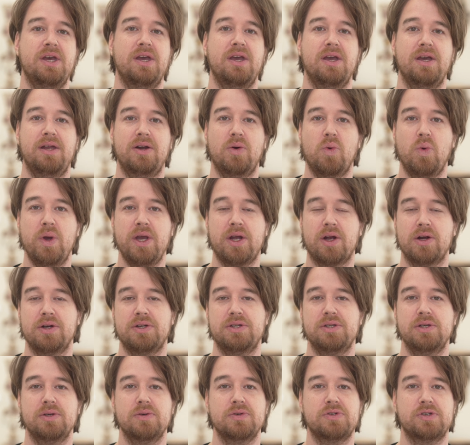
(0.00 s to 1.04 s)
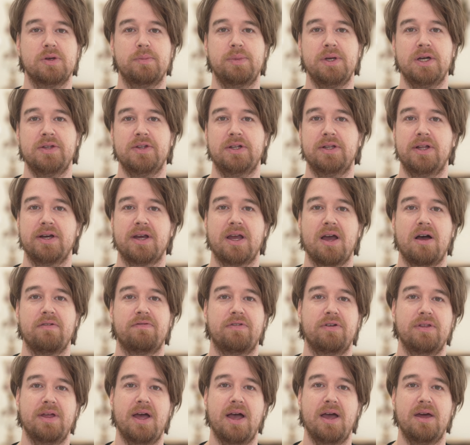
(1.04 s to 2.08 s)
in a week or two, so be on the lookout
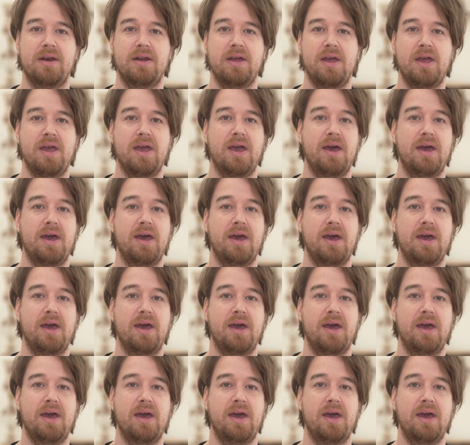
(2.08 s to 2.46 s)
for that.